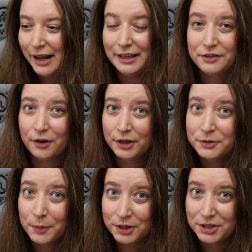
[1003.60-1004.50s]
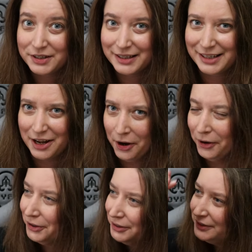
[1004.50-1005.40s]
As far as purchases
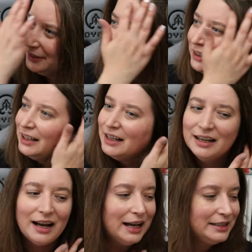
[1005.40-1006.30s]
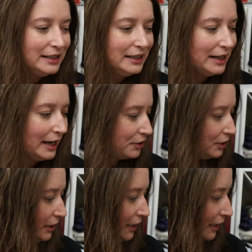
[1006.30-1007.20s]
go, I did
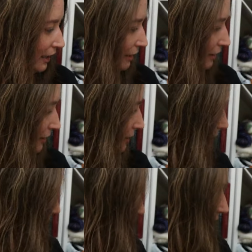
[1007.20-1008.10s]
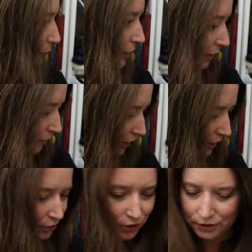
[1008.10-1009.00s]
actually get, is it within
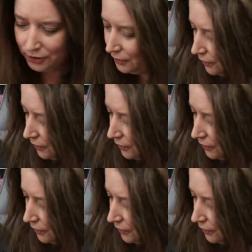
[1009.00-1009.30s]
reach?